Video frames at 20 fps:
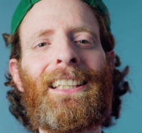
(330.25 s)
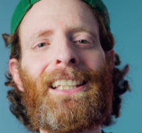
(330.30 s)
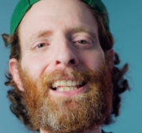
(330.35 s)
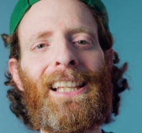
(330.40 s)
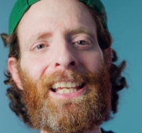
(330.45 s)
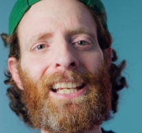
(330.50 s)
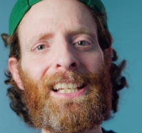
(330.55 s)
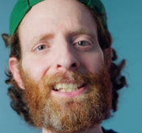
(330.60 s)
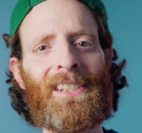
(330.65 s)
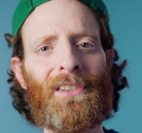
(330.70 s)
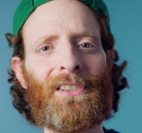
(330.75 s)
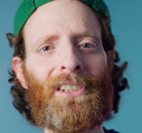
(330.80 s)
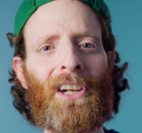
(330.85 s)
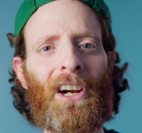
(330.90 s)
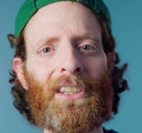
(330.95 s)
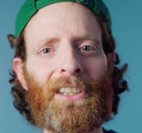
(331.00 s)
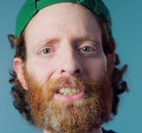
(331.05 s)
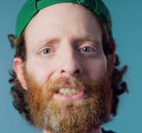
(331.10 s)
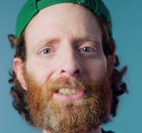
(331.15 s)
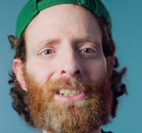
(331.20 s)
The links to the
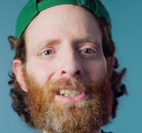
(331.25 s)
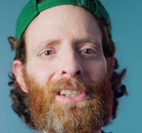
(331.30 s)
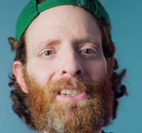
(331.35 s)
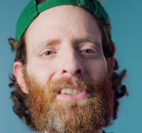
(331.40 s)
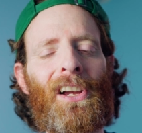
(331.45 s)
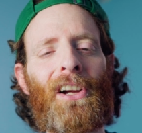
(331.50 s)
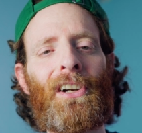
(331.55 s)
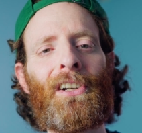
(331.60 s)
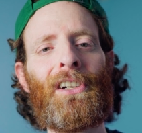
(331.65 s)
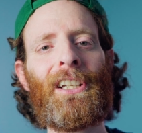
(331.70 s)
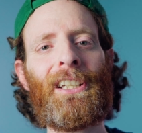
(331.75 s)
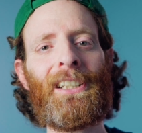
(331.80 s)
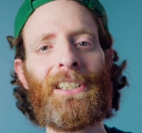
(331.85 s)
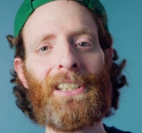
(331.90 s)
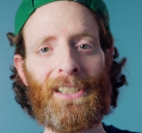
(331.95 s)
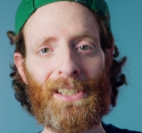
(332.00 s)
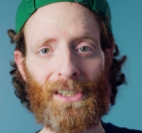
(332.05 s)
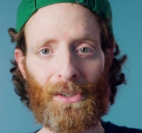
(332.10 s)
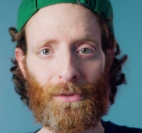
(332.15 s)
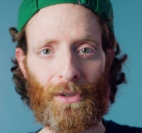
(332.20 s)
articles are in
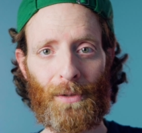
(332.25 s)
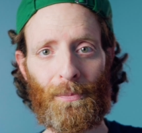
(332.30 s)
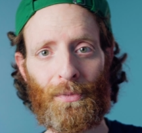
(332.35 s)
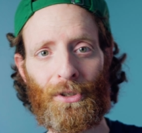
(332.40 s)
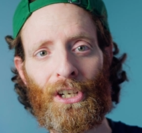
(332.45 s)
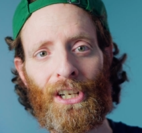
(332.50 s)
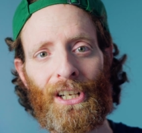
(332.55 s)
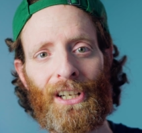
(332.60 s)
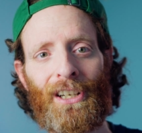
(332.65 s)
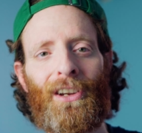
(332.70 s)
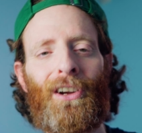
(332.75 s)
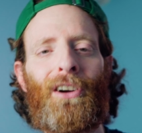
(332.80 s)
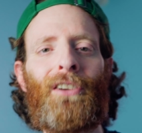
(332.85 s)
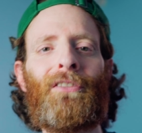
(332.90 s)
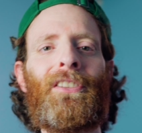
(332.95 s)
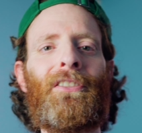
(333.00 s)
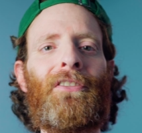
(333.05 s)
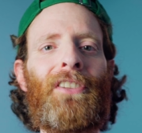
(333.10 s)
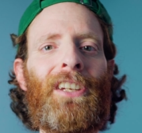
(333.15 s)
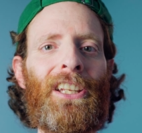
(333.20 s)
the description
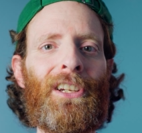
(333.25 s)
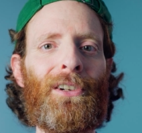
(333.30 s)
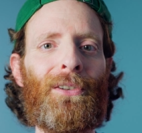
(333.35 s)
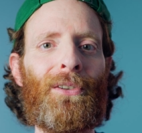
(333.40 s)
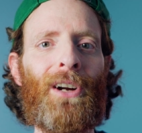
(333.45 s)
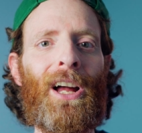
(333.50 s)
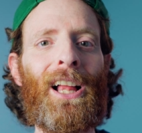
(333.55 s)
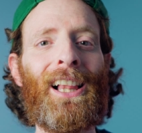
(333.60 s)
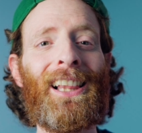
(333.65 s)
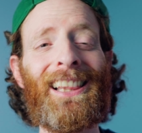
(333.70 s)
of the video.